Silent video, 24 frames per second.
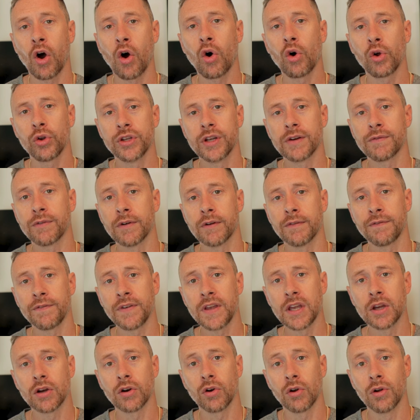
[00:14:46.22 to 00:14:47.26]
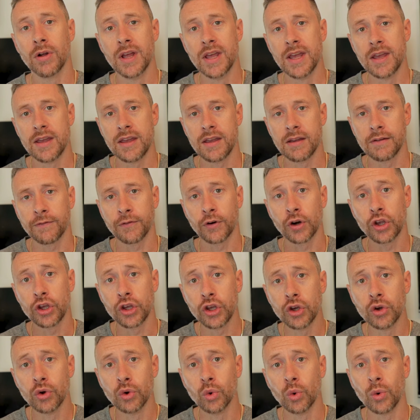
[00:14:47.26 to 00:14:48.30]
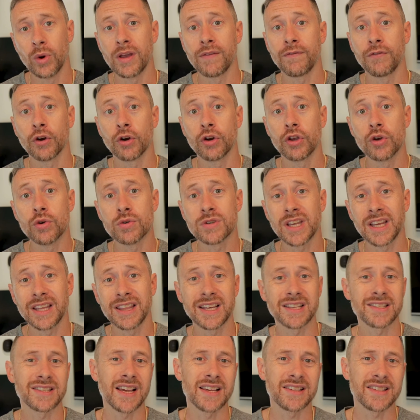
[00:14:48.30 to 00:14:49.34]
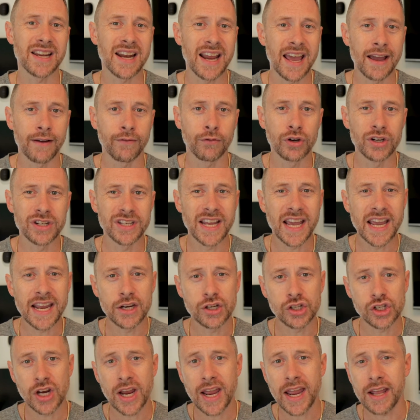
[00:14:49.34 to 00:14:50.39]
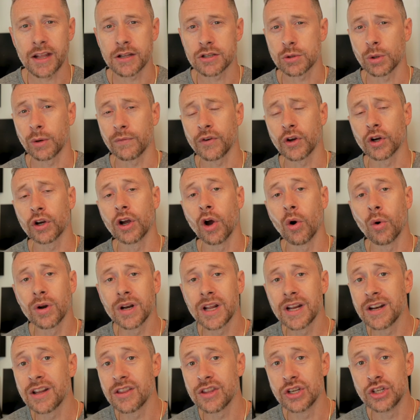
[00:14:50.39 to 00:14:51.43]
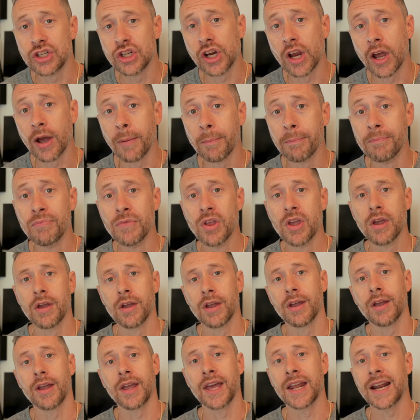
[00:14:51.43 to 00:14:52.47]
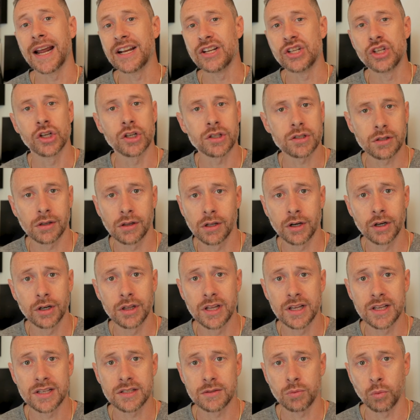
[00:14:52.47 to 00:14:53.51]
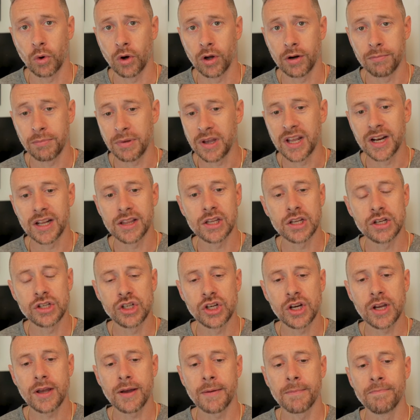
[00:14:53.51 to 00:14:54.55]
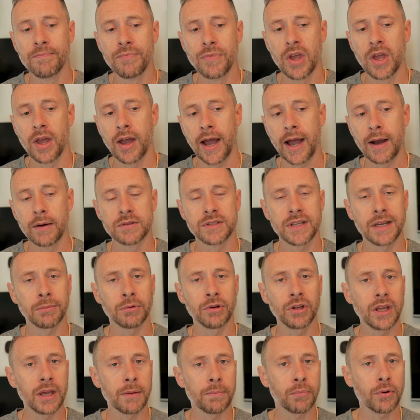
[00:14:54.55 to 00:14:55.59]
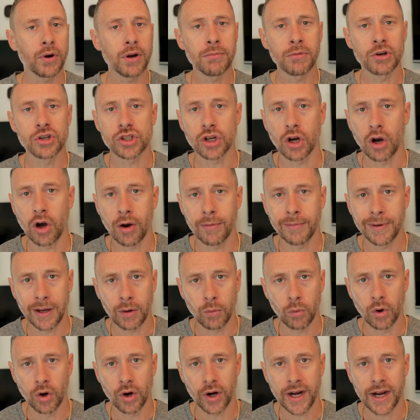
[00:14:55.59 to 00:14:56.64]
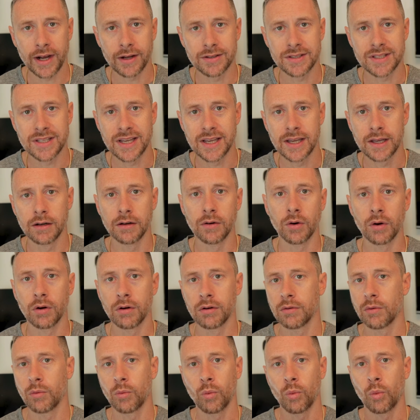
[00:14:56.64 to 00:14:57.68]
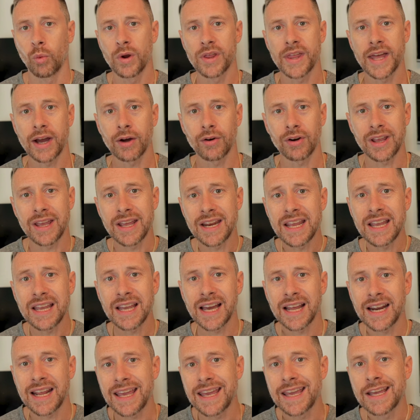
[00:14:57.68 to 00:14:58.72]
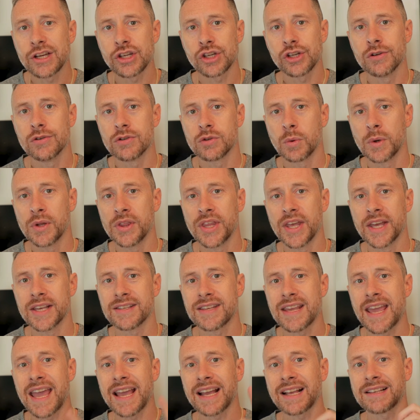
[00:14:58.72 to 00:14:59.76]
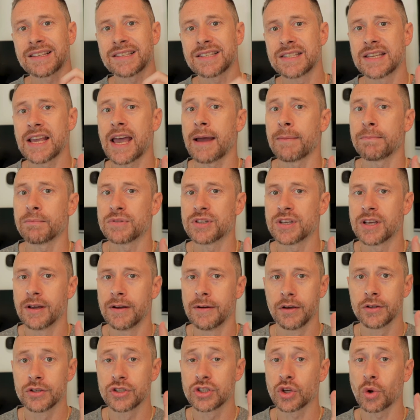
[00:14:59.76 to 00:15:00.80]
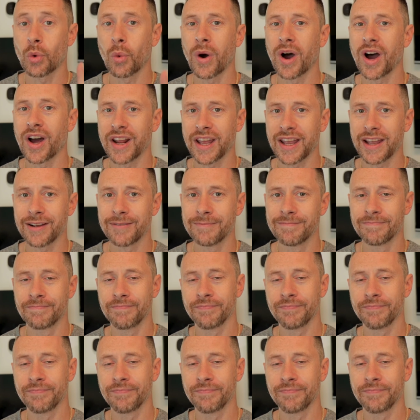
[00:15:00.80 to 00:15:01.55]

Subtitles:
a whole different feel for you if you're using this as an everyday chain. So if you're going into the gym, and I just learned this one being in the gym, I was able to get pretty much all my workouts in without any kind of issues with this, except squatting.